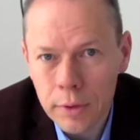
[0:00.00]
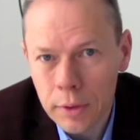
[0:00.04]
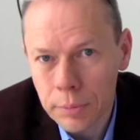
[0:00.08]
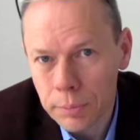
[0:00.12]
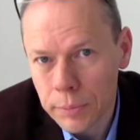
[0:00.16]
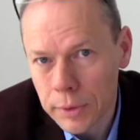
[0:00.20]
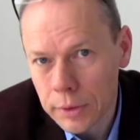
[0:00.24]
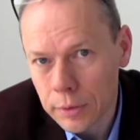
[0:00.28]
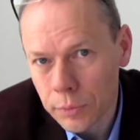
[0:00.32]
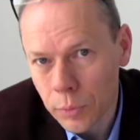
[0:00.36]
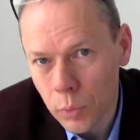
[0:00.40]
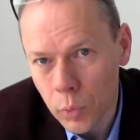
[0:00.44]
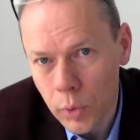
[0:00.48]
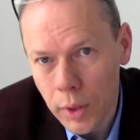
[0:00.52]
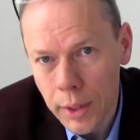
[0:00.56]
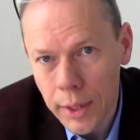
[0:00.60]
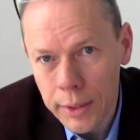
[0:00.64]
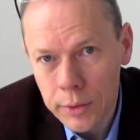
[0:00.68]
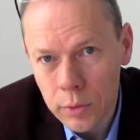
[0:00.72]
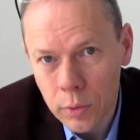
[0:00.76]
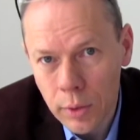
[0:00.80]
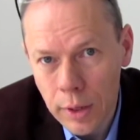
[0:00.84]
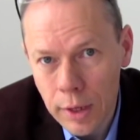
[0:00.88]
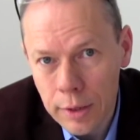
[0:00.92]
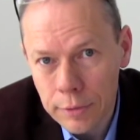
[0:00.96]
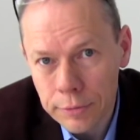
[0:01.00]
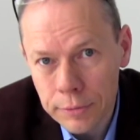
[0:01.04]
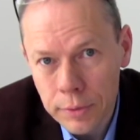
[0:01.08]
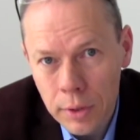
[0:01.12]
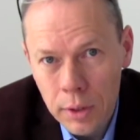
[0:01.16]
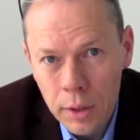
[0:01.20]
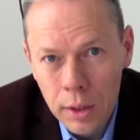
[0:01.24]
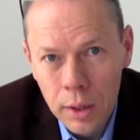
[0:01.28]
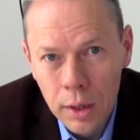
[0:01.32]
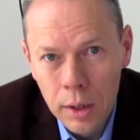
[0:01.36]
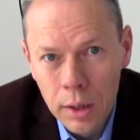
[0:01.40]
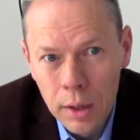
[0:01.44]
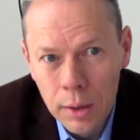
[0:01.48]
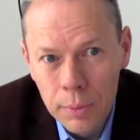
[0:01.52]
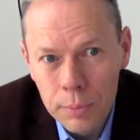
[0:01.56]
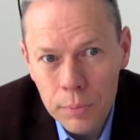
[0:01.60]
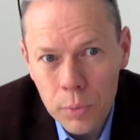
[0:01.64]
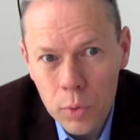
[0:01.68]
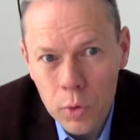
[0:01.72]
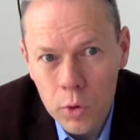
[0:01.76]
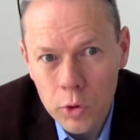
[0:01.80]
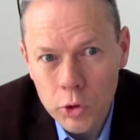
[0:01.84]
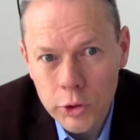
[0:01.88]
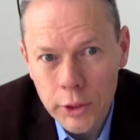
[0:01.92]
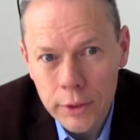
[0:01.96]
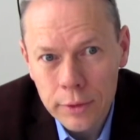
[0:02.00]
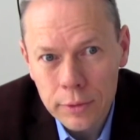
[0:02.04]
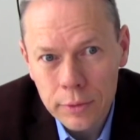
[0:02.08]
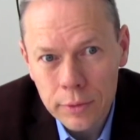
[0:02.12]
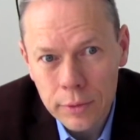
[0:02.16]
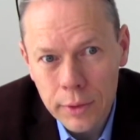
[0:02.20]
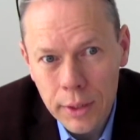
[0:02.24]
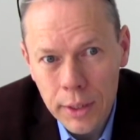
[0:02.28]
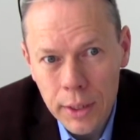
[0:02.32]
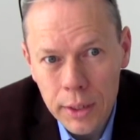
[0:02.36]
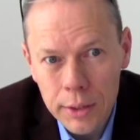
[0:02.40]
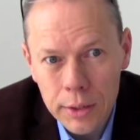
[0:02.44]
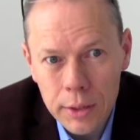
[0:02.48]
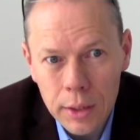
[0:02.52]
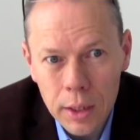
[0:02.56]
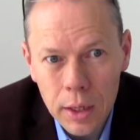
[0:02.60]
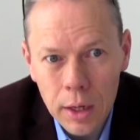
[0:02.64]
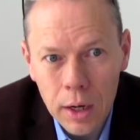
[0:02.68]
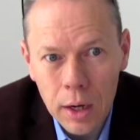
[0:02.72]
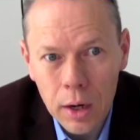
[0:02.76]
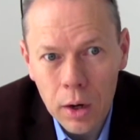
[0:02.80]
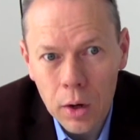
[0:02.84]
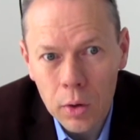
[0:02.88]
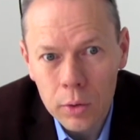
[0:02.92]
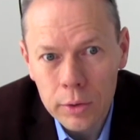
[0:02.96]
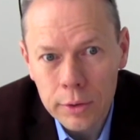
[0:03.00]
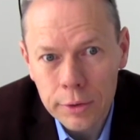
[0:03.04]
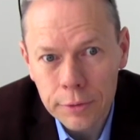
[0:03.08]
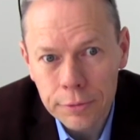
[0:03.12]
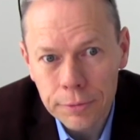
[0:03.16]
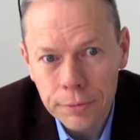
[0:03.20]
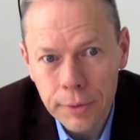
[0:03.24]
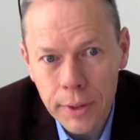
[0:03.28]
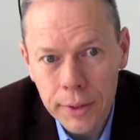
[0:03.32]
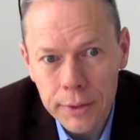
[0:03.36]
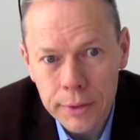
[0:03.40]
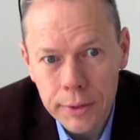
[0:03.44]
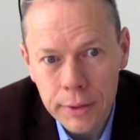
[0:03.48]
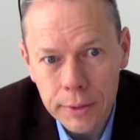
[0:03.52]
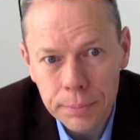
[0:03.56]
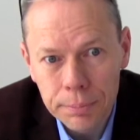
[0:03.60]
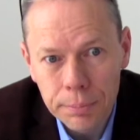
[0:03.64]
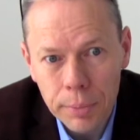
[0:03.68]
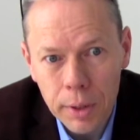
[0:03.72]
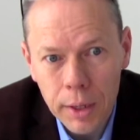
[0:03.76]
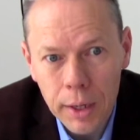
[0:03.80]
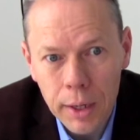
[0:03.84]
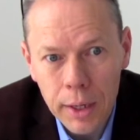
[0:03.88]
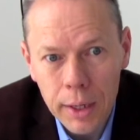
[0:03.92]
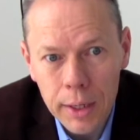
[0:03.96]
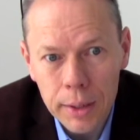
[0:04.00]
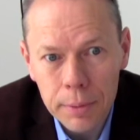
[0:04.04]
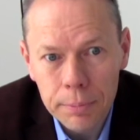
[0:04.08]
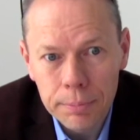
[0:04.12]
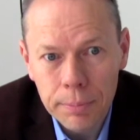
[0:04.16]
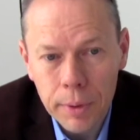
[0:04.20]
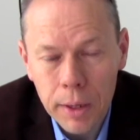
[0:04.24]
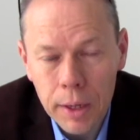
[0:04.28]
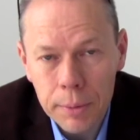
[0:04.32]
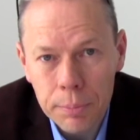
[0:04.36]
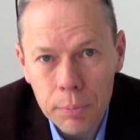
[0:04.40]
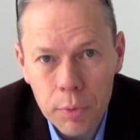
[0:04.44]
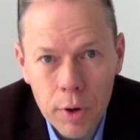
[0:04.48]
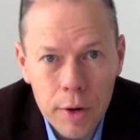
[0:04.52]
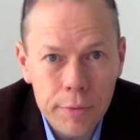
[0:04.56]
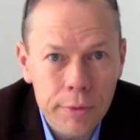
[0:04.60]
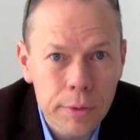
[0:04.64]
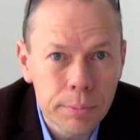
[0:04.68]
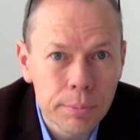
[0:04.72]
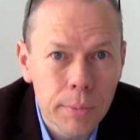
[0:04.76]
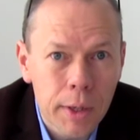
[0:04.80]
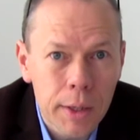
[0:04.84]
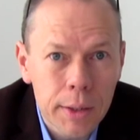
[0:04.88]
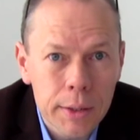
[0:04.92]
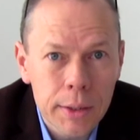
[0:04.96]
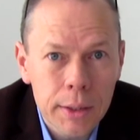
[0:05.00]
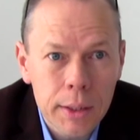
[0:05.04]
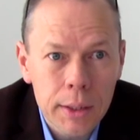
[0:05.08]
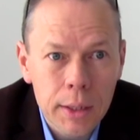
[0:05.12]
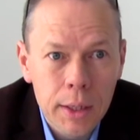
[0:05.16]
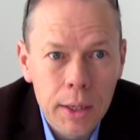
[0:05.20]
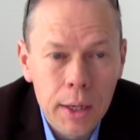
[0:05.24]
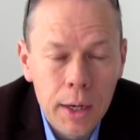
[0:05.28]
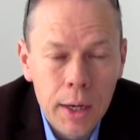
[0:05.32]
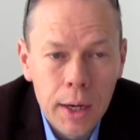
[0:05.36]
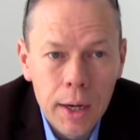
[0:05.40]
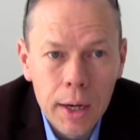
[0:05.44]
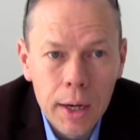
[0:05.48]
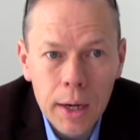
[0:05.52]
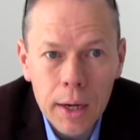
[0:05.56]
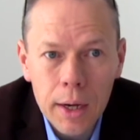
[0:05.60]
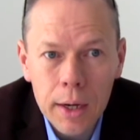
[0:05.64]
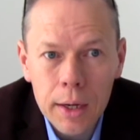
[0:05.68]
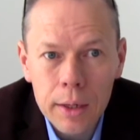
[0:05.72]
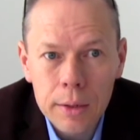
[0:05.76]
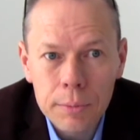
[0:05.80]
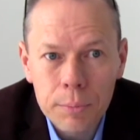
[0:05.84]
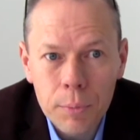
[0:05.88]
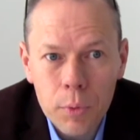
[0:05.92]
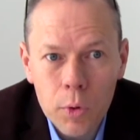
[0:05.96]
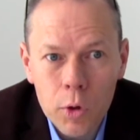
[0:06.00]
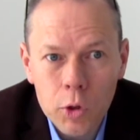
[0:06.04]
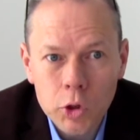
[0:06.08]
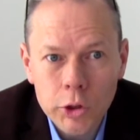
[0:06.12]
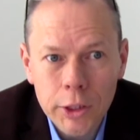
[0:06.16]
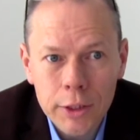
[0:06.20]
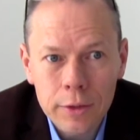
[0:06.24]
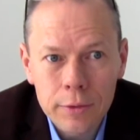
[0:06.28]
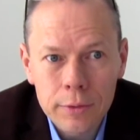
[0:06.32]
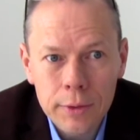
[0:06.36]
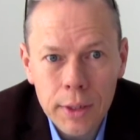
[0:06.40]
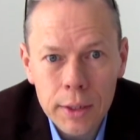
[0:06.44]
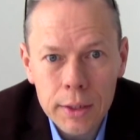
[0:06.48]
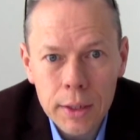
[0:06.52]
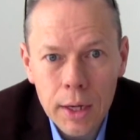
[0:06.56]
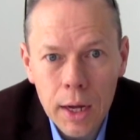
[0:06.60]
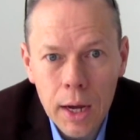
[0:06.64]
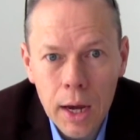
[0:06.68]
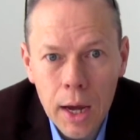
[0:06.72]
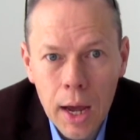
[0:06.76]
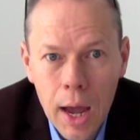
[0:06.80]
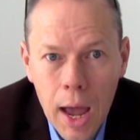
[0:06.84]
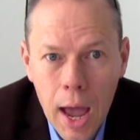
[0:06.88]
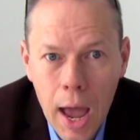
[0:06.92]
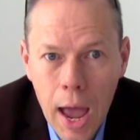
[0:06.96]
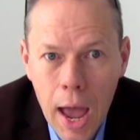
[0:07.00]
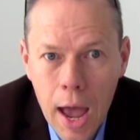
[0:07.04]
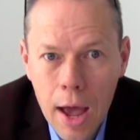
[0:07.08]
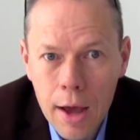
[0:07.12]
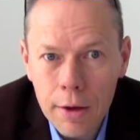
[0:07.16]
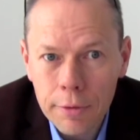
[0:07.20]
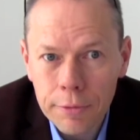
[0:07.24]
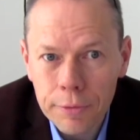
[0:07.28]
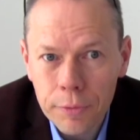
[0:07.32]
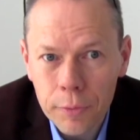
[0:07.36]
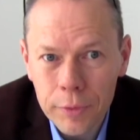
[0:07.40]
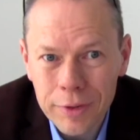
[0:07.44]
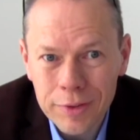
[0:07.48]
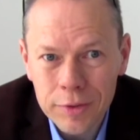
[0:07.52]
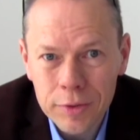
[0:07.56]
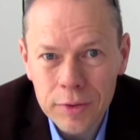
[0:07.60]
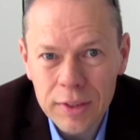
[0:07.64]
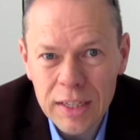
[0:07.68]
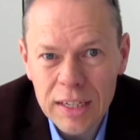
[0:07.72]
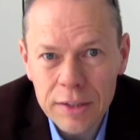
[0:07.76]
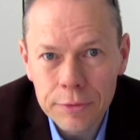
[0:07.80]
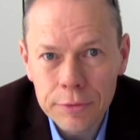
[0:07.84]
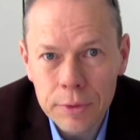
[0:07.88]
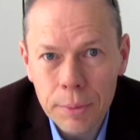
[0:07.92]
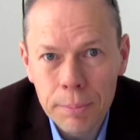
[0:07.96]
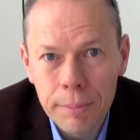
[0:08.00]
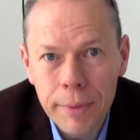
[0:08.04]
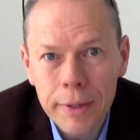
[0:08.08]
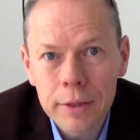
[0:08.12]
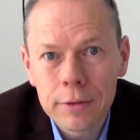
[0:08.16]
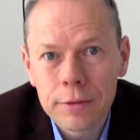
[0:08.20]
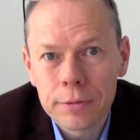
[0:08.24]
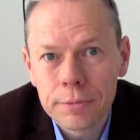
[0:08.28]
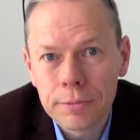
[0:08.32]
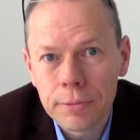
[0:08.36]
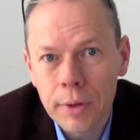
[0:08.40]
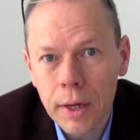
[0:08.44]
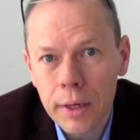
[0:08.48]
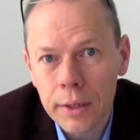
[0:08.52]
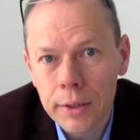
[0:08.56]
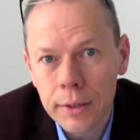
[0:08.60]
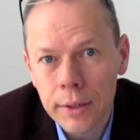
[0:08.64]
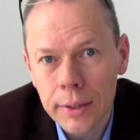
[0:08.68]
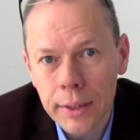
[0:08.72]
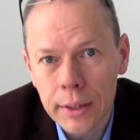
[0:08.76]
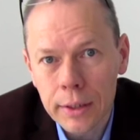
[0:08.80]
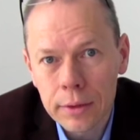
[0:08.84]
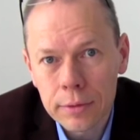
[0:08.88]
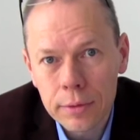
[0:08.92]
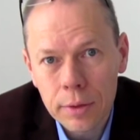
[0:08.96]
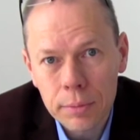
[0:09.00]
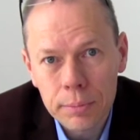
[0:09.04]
That means we would like to have projects that are only funded by private money, and projects that have received a mixed funding.